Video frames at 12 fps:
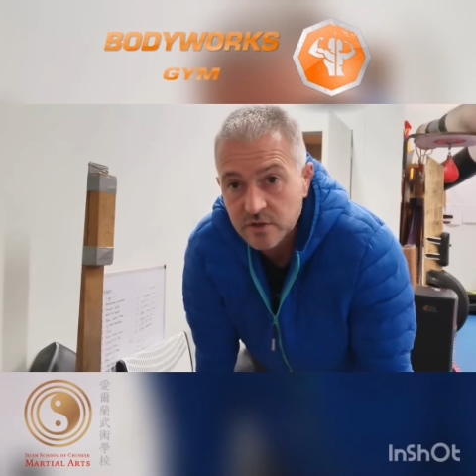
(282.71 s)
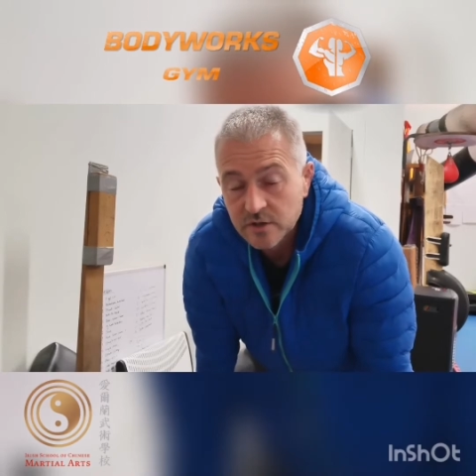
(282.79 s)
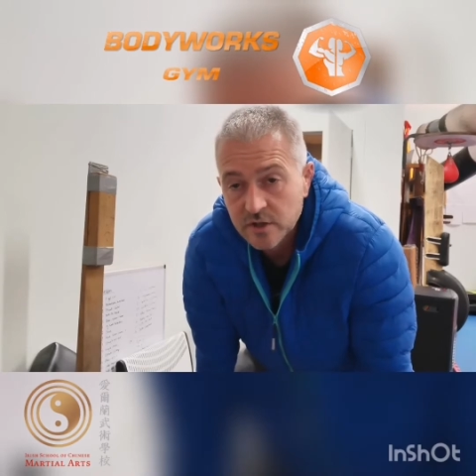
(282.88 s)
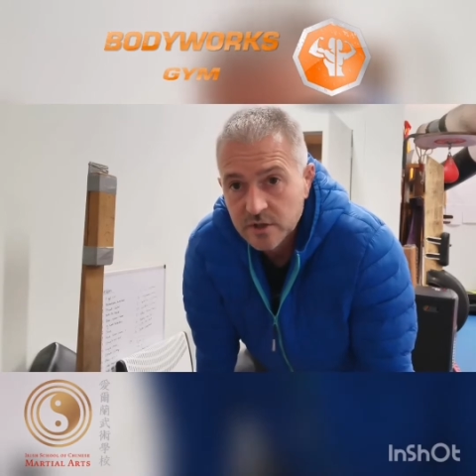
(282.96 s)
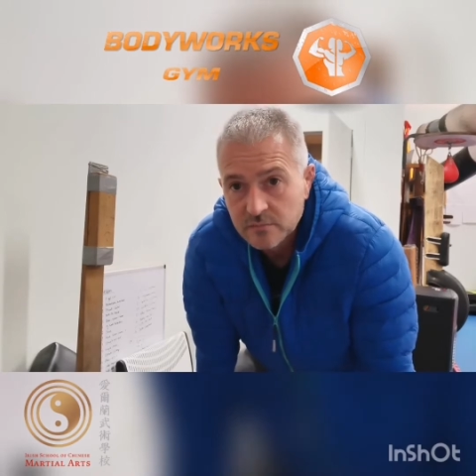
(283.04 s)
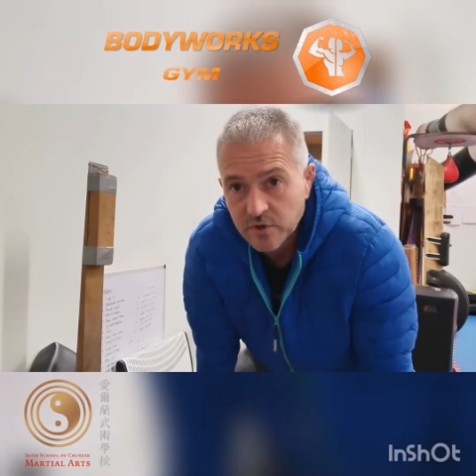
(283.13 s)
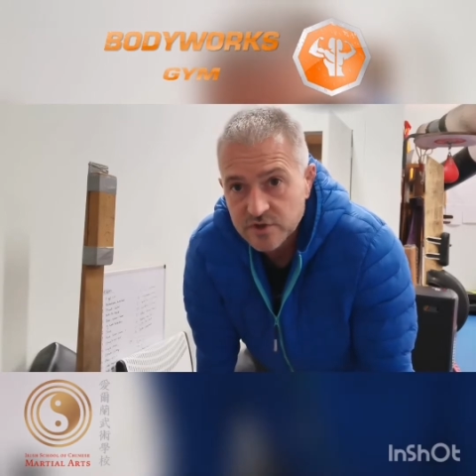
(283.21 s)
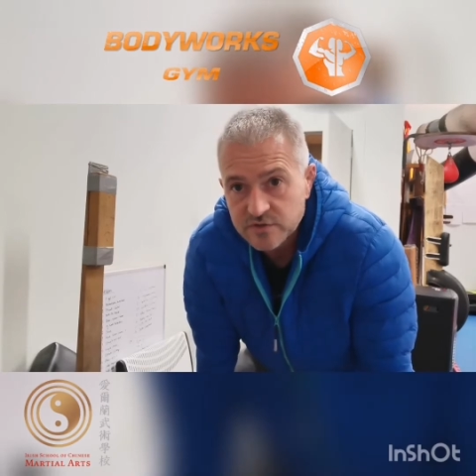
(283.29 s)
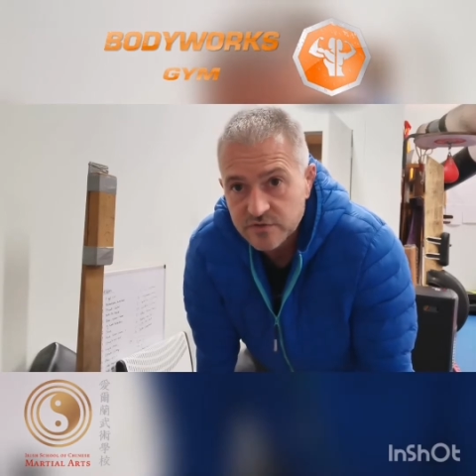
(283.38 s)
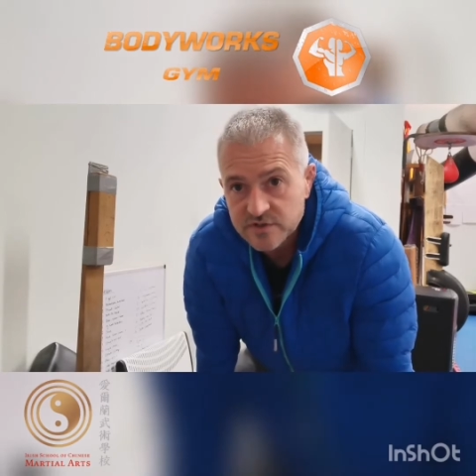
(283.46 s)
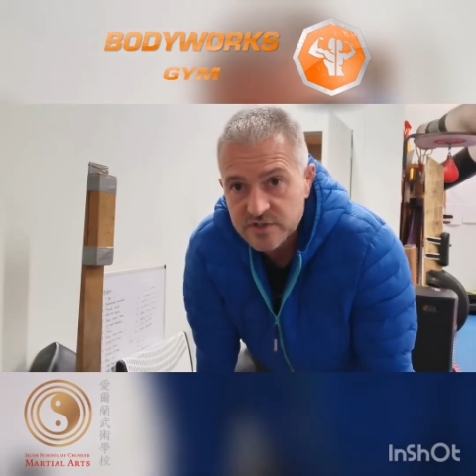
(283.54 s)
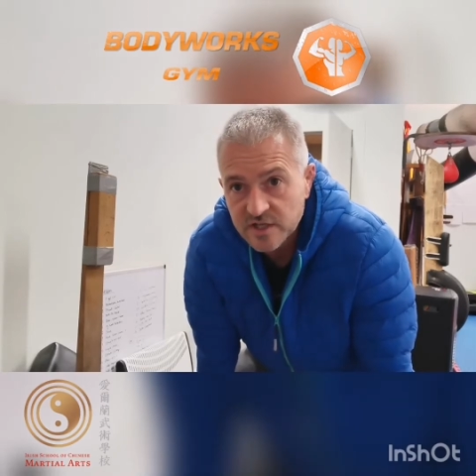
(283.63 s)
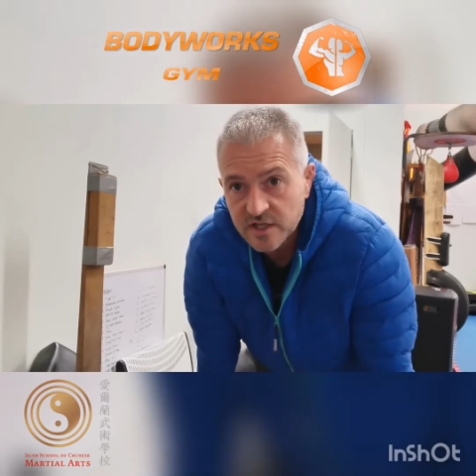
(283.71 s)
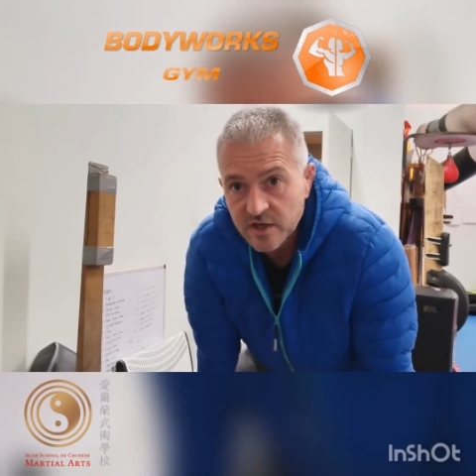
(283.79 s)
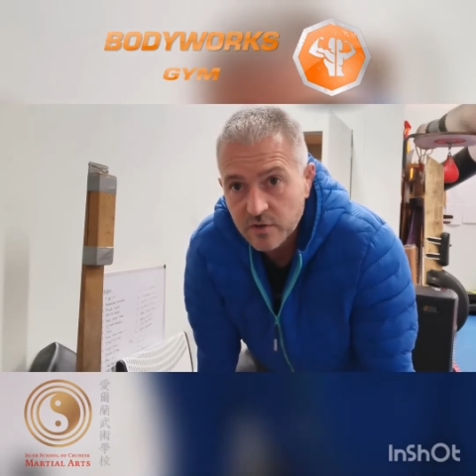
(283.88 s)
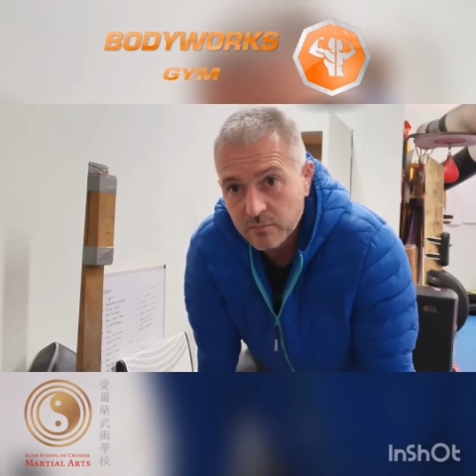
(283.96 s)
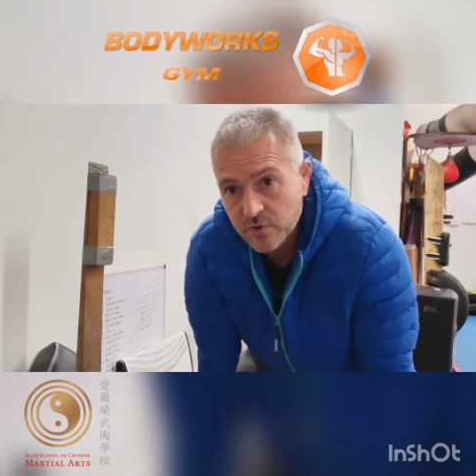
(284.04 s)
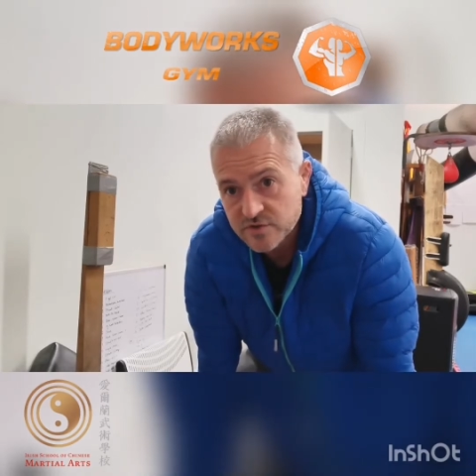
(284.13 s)
You know, most of it's
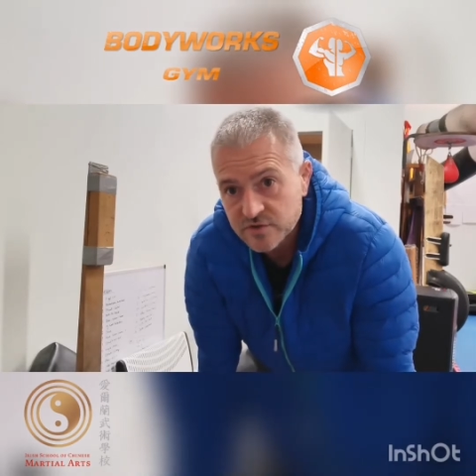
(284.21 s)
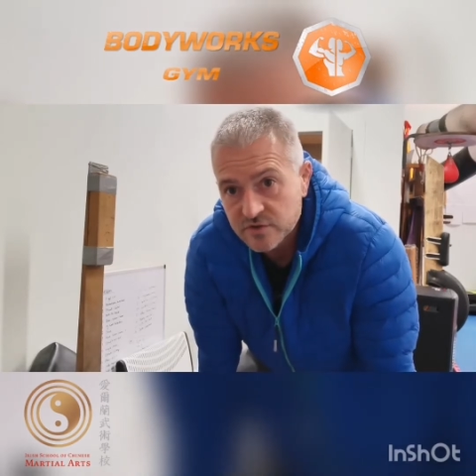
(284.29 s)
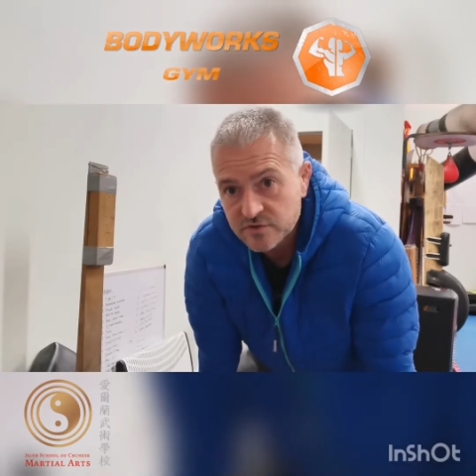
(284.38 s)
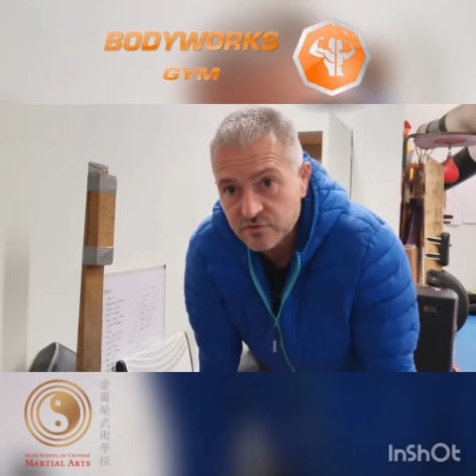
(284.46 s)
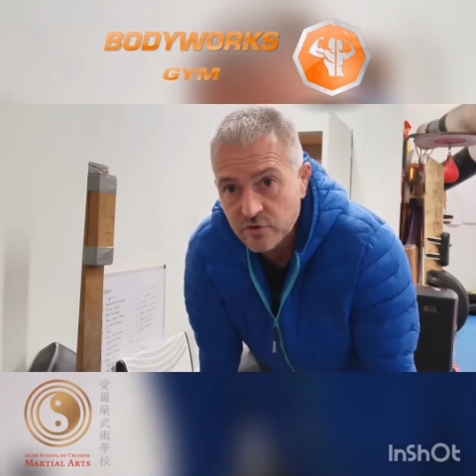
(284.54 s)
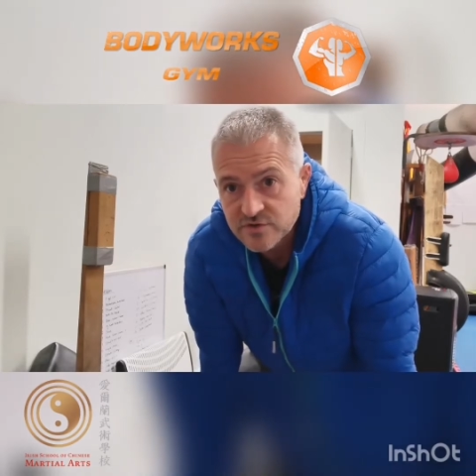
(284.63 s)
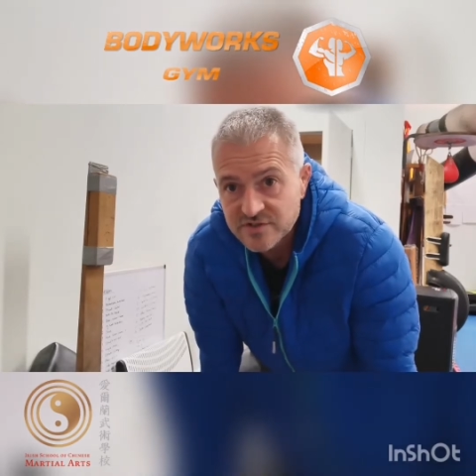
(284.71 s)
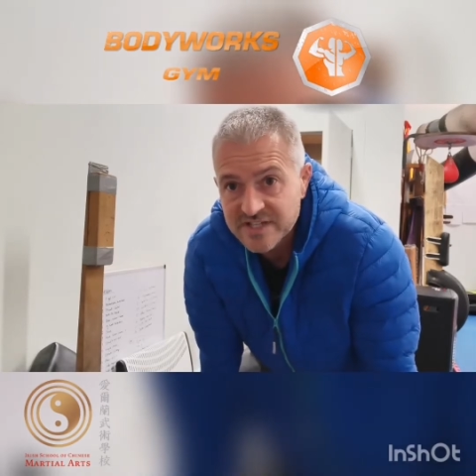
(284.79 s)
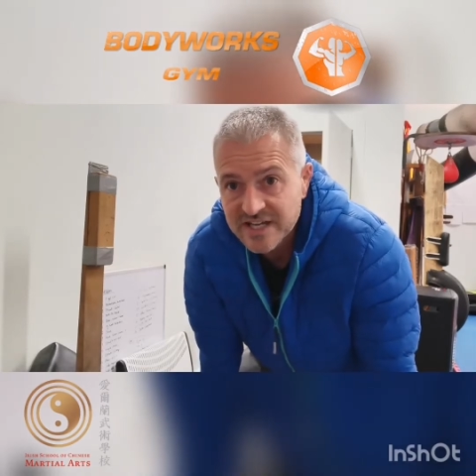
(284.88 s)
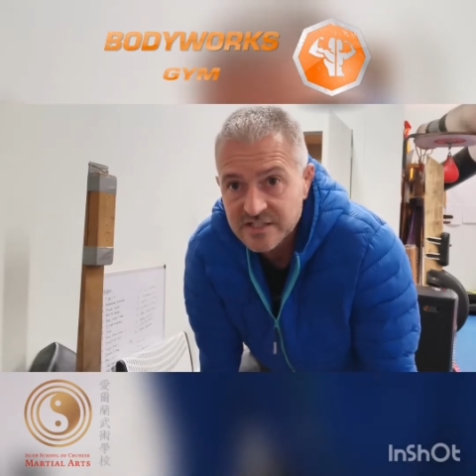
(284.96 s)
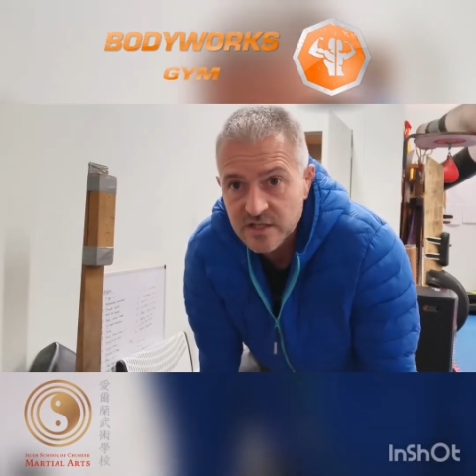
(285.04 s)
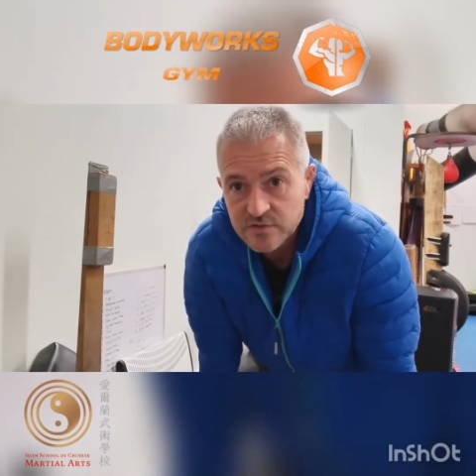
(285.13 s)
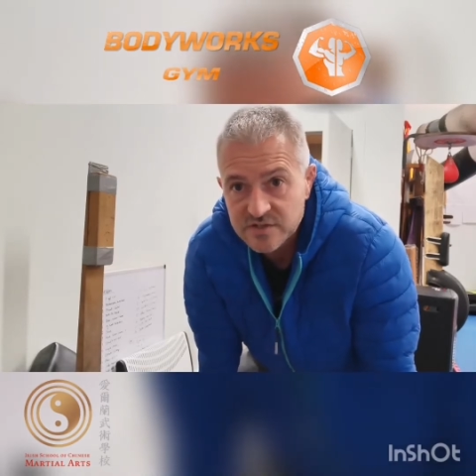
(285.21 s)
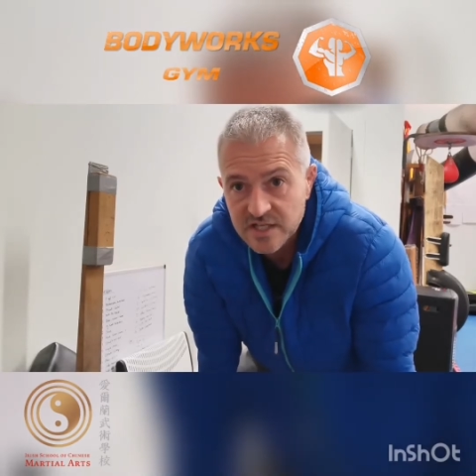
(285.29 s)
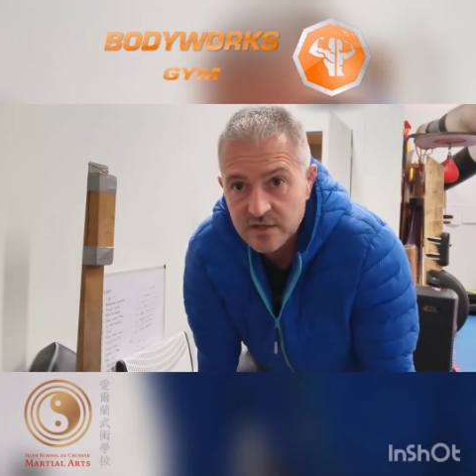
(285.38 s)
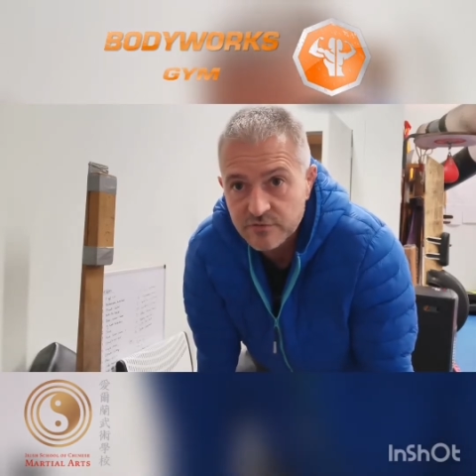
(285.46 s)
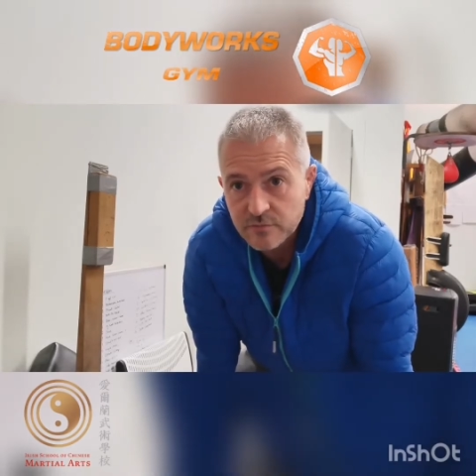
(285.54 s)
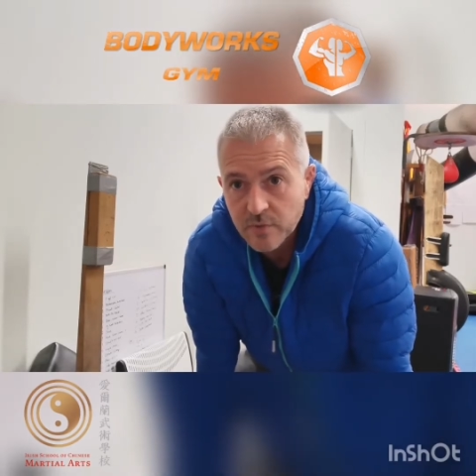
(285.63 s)
most of the throws and takedowns are
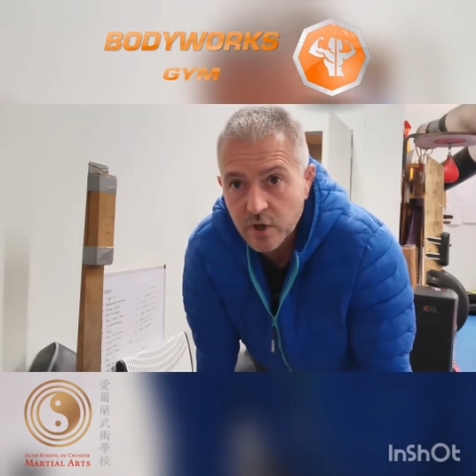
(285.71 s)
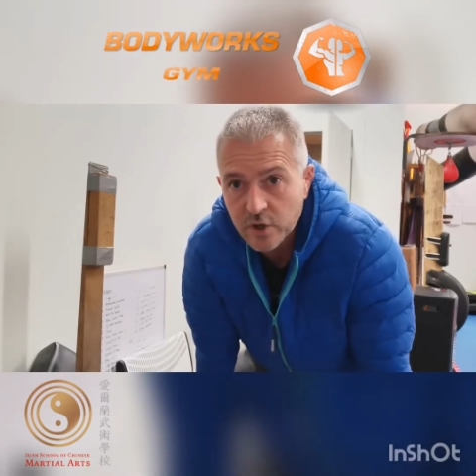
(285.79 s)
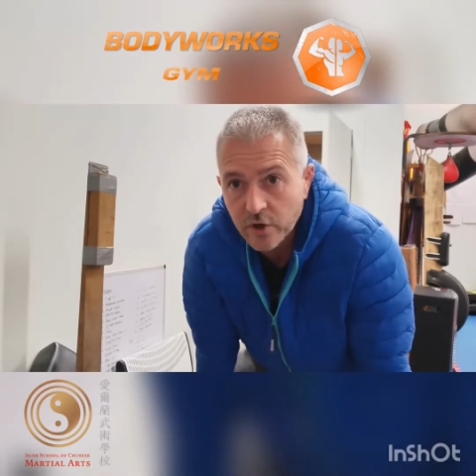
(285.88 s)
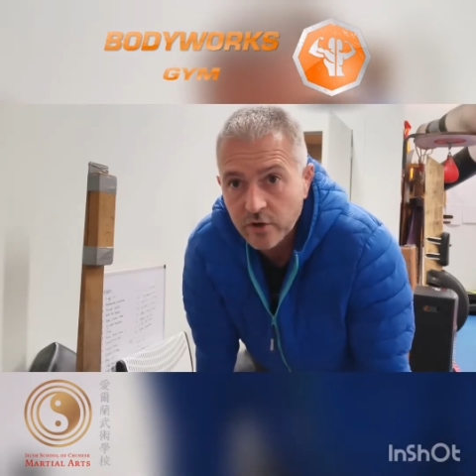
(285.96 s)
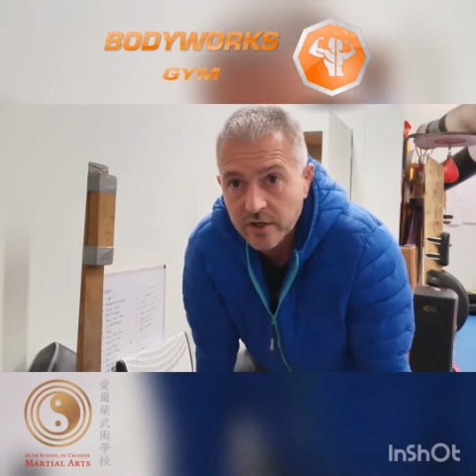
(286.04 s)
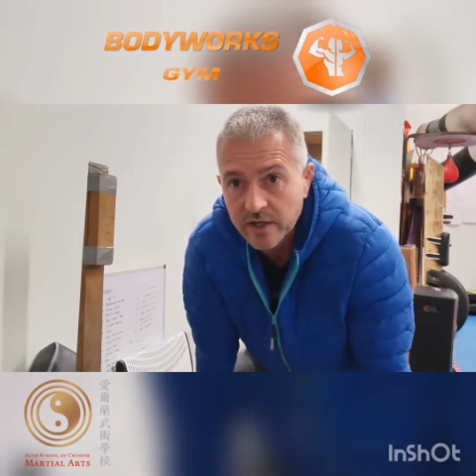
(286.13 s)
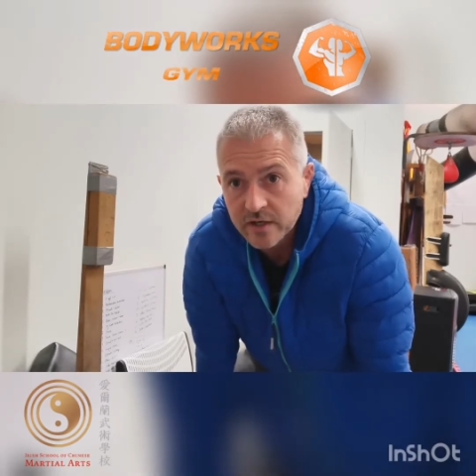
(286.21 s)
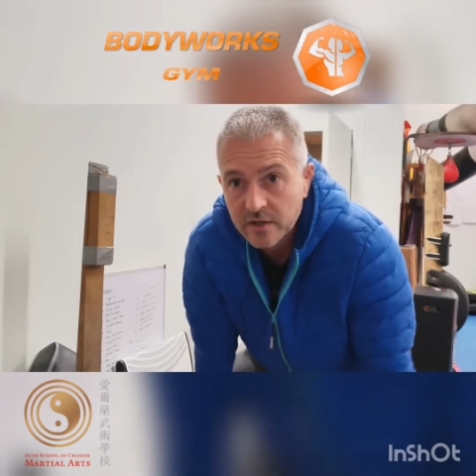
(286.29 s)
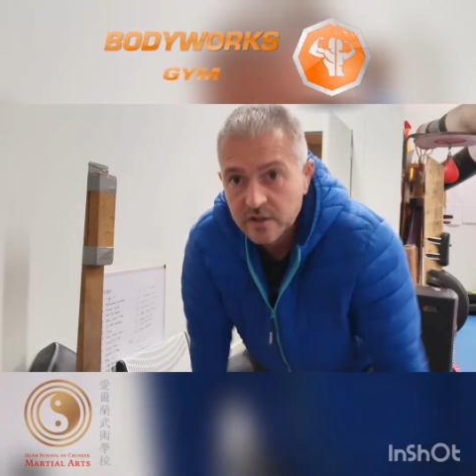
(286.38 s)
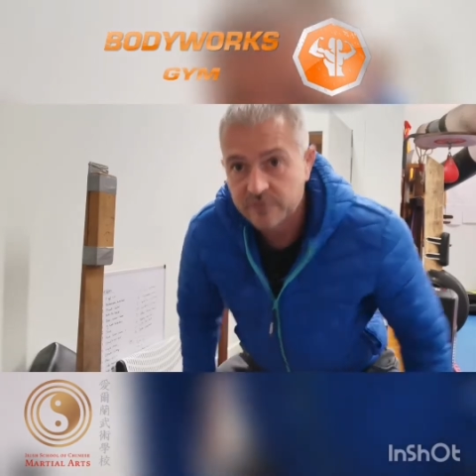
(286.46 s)
taken from Mongolia.